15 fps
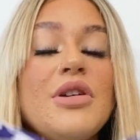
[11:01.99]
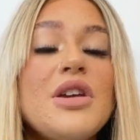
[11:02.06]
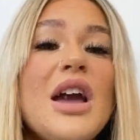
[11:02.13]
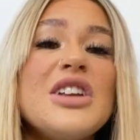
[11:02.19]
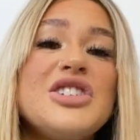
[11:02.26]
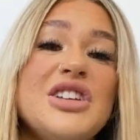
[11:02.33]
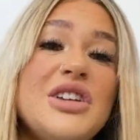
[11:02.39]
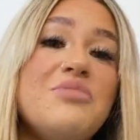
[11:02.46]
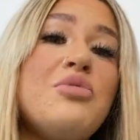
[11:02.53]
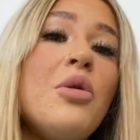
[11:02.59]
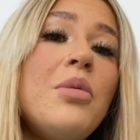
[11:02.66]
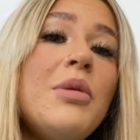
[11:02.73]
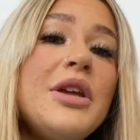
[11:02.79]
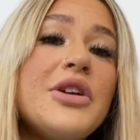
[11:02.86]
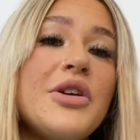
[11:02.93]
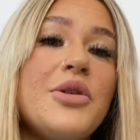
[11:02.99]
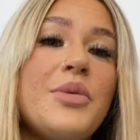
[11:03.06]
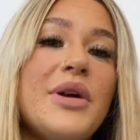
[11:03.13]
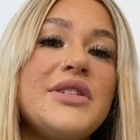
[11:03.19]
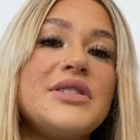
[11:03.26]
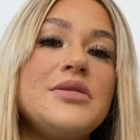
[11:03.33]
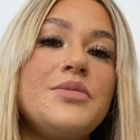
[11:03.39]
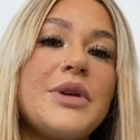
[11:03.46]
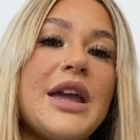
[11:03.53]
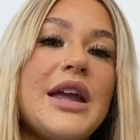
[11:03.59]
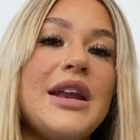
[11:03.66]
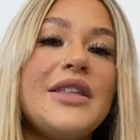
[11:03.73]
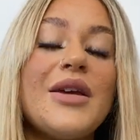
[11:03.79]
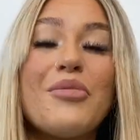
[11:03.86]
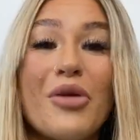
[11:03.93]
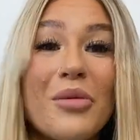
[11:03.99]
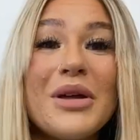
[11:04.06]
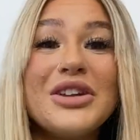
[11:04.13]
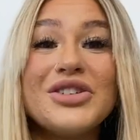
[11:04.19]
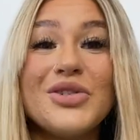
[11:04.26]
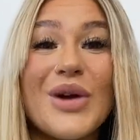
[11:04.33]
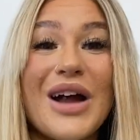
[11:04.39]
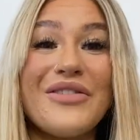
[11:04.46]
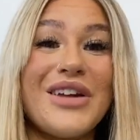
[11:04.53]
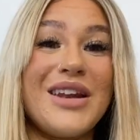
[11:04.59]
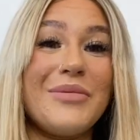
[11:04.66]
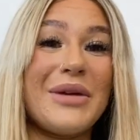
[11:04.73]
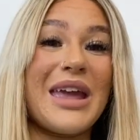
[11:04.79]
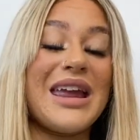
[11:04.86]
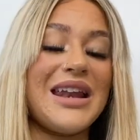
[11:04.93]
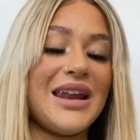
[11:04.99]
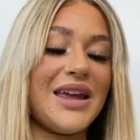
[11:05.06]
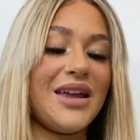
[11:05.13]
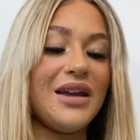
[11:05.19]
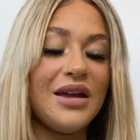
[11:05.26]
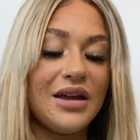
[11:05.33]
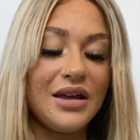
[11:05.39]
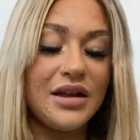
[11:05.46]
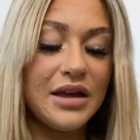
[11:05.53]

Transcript: Well, yeah, actually, you probably could wear this as a bikini. They probably do have it in a bikini.